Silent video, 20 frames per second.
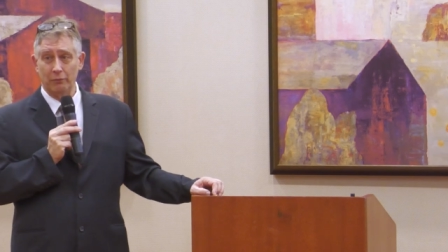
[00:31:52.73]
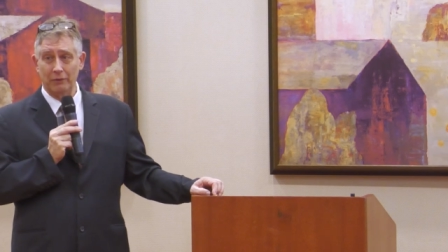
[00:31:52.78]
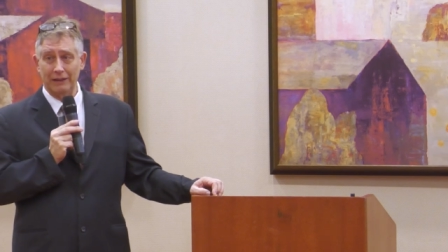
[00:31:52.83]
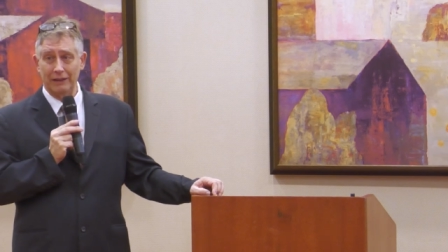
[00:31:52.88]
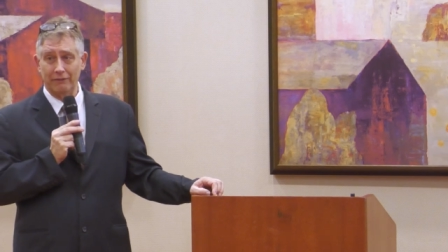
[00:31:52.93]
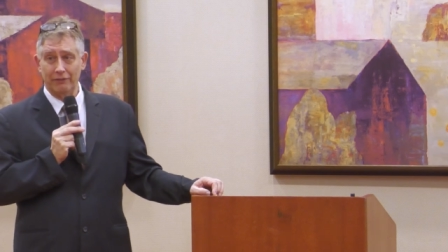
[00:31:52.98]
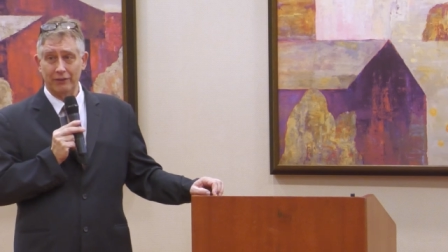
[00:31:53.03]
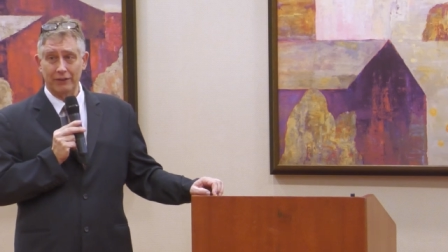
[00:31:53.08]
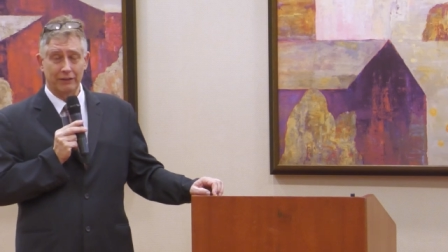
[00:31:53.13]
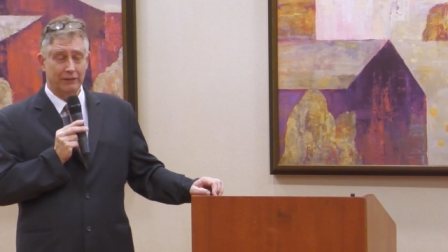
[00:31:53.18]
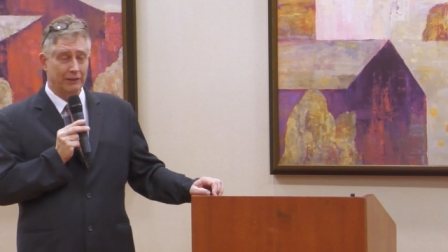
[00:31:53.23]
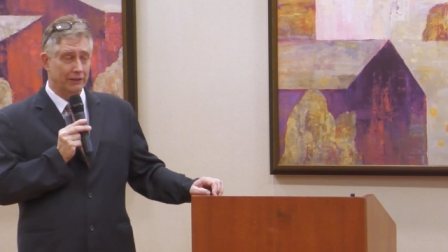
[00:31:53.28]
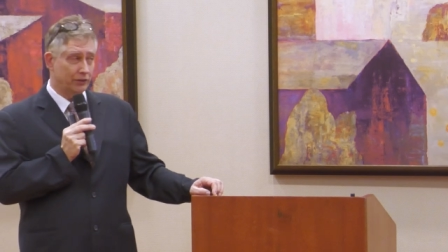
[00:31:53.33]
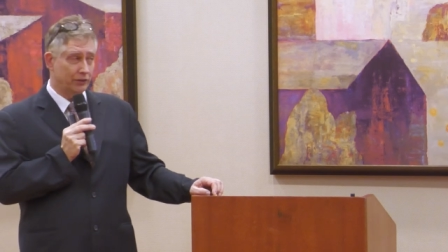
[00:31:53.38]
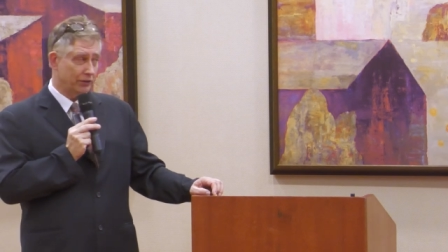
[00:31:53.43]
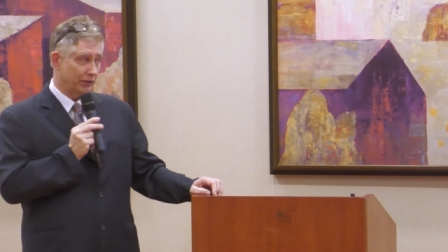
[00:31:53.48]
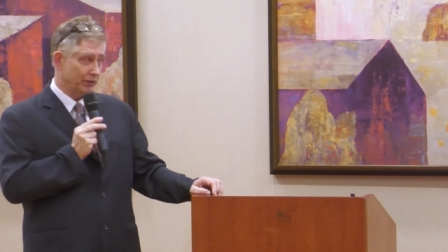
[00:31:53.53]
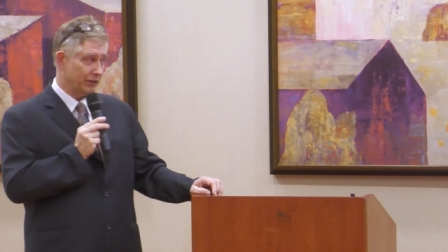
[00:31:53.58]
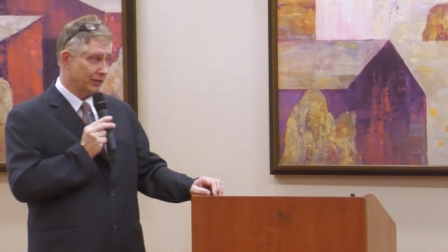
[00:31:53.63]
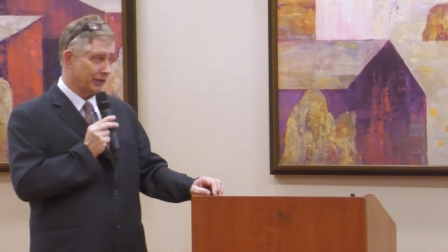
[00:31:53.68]
whatever their
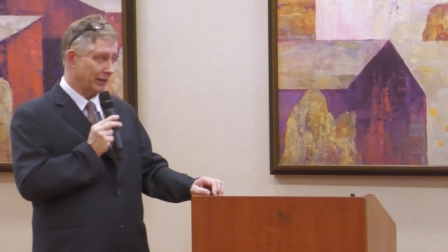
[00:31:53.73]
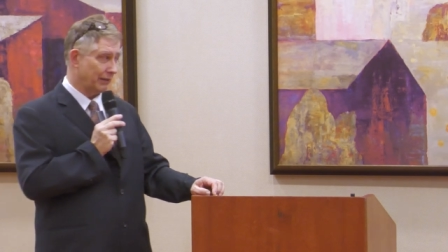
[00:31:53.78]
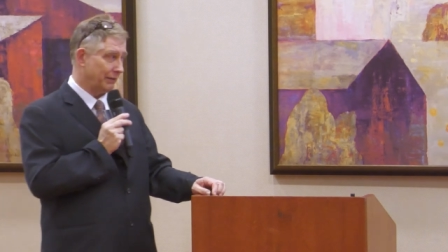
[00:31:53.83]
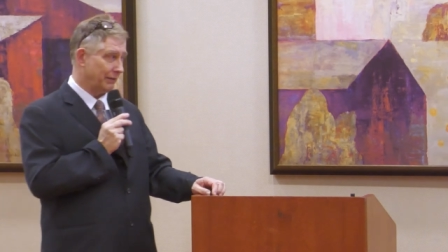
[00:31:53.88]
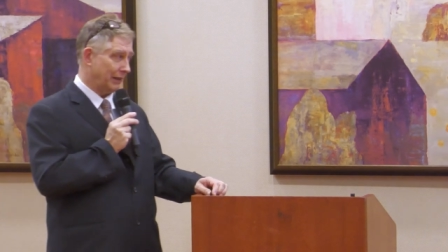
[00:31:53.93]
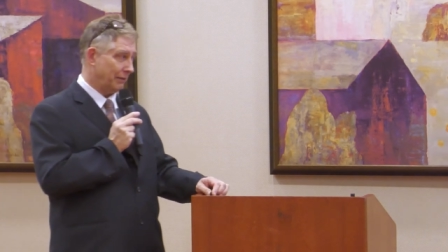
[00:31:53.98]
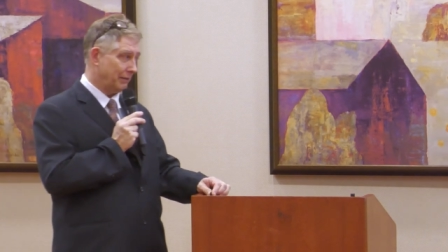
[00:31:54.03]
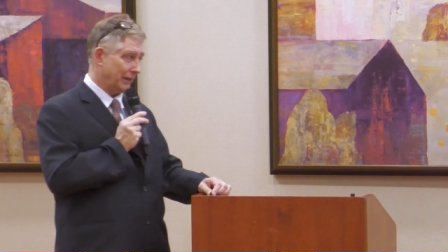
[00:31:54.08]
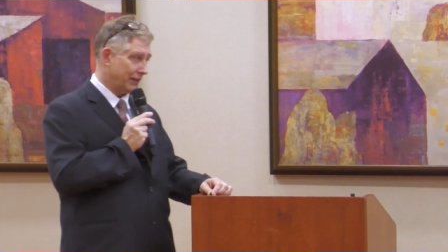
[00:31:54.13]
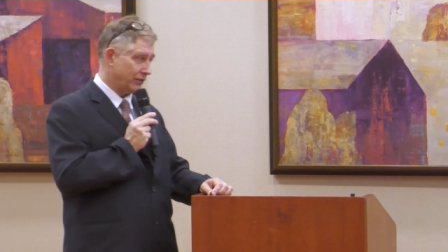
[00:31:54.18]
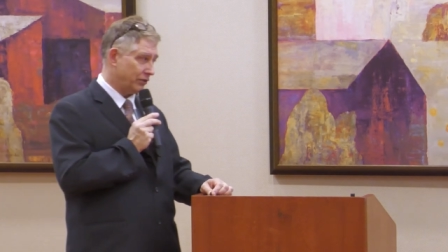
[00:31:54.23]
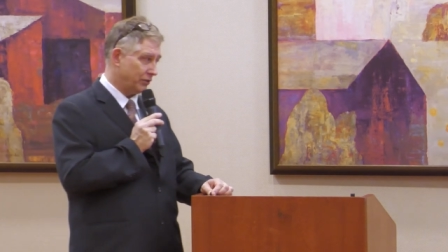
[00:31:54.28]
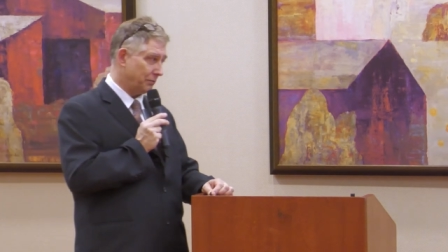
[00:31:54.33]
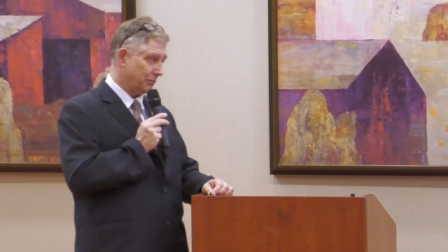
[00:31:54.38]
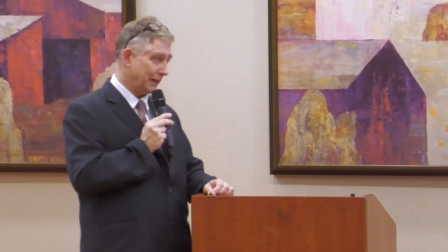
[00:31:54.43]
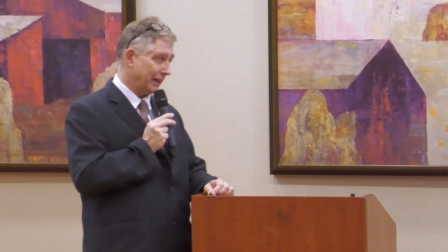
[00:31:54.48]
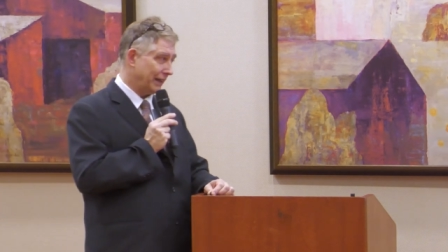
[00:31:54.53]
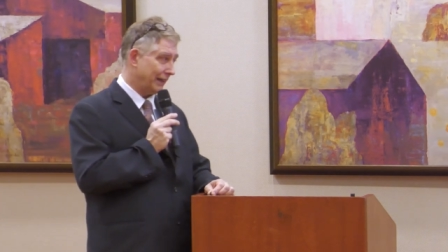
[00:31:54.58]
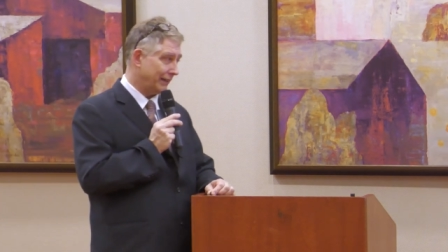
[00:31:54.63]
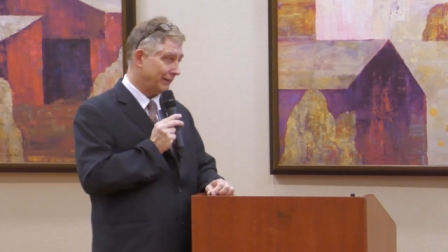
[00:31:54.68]
insurance company makes you
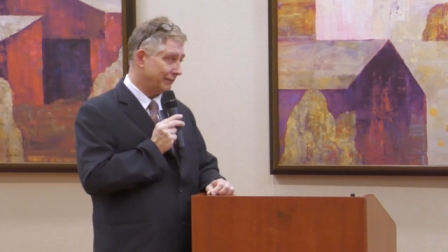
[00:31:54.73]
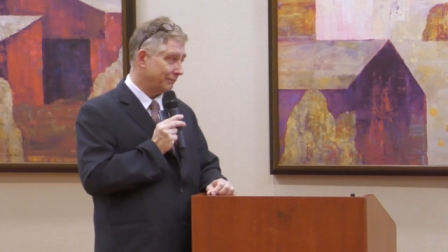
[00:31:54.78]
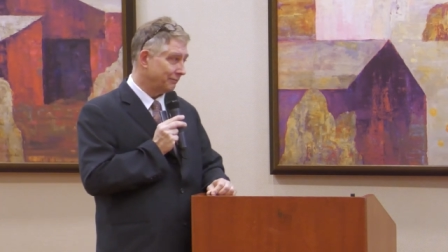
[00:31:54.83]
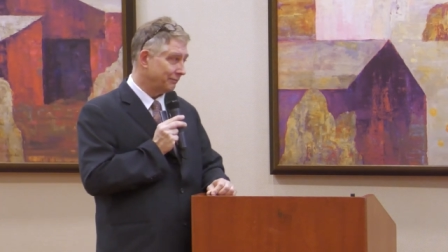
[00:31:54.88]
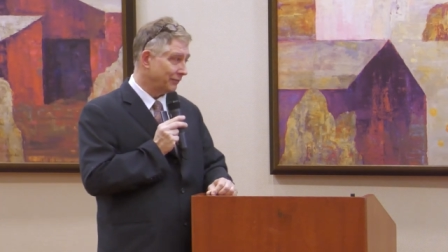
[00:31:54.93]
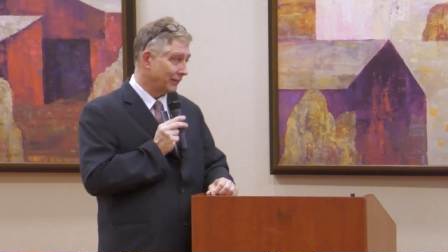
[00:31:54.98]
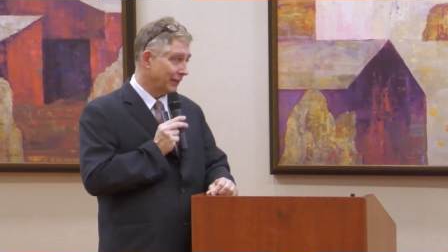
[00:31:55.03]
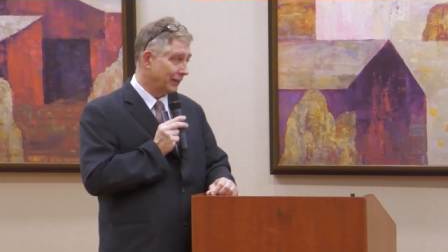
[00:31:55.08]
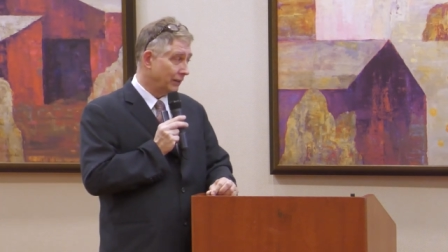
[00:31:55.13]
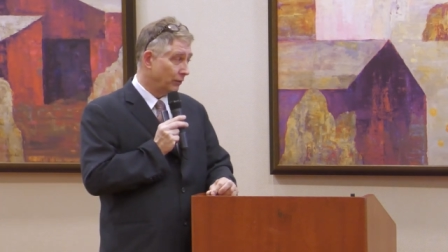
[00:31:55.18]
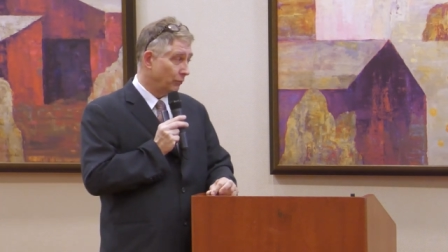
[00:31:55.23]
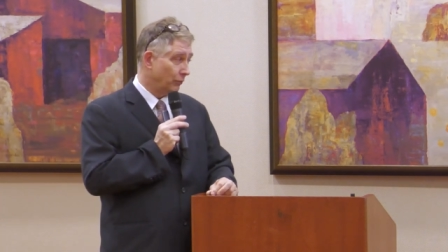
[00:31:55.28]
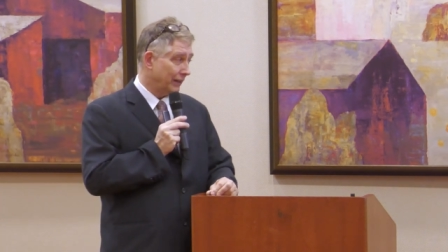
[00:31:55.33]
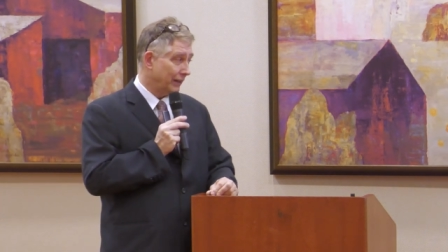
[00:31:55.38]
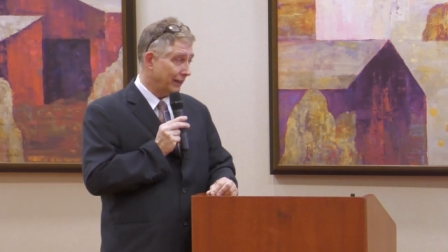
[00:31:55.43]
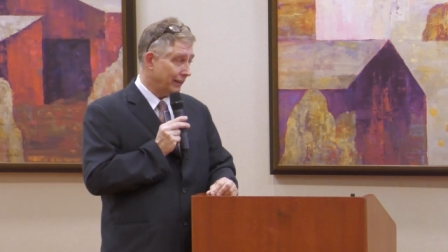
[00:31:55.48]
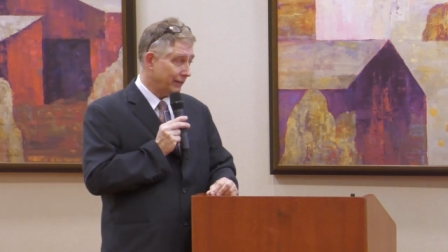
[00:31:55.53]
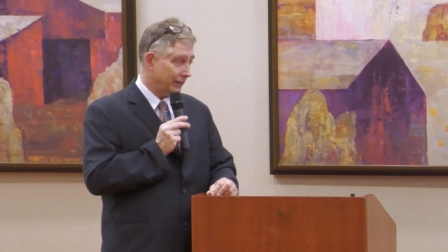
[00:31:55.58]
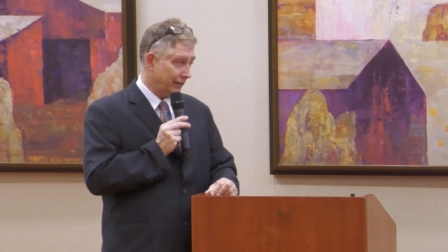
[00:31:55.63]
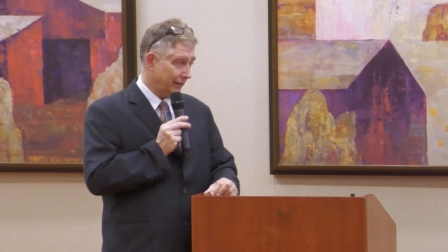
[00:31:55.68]
pay,
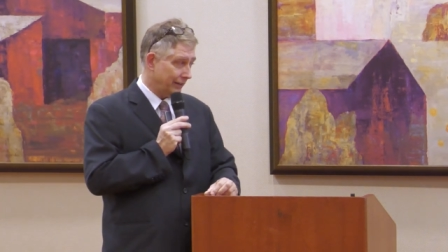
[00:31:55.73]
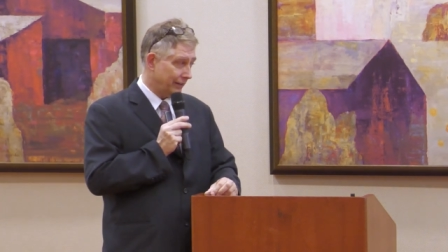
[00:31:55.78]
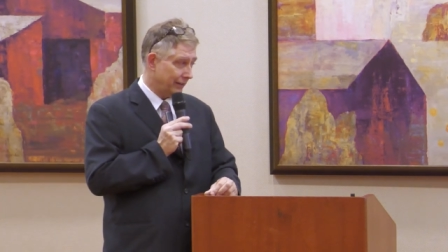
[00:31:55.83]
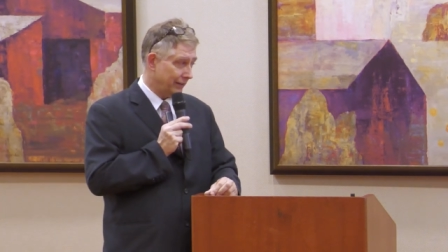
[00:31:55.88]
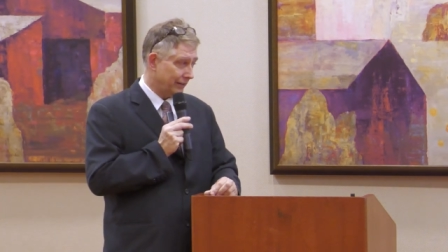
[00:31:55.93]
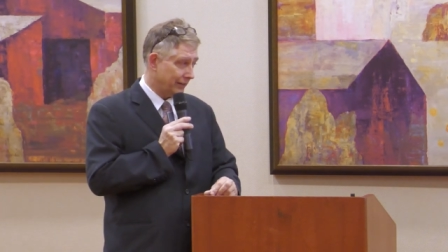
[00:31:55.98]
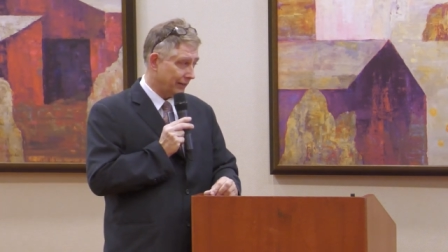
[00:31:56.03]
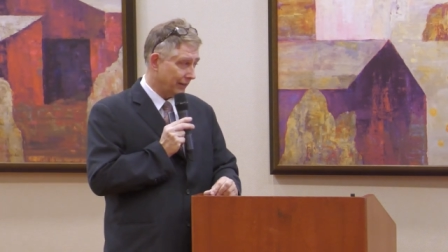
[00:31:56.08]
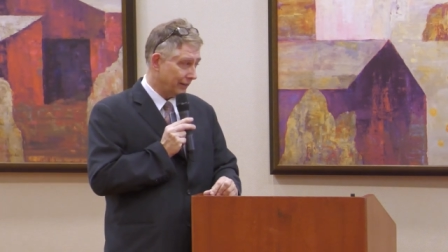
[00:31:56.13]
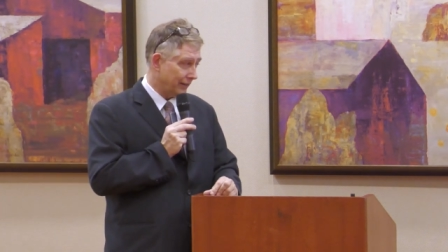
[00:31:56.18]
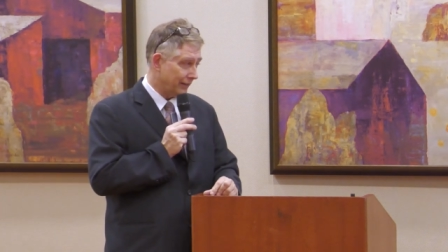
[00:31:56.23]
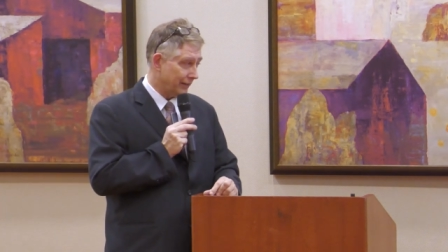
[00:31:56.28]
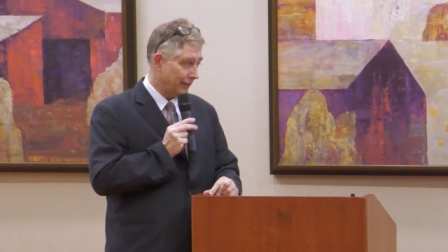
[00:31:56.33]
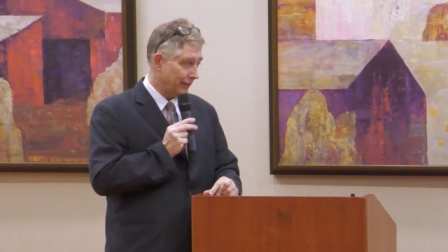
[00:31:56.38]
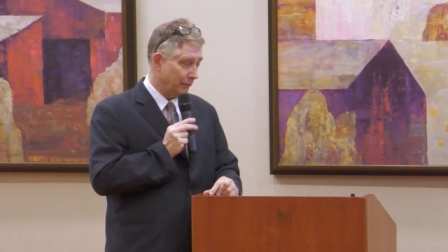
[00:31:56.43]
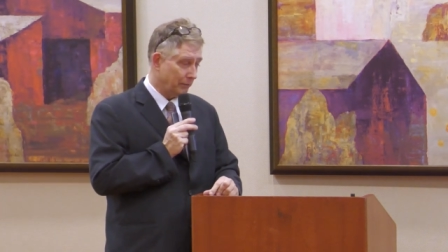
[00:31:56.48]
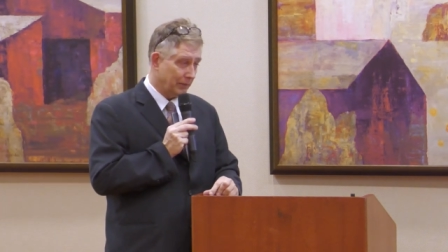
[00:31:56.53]
without the assistance.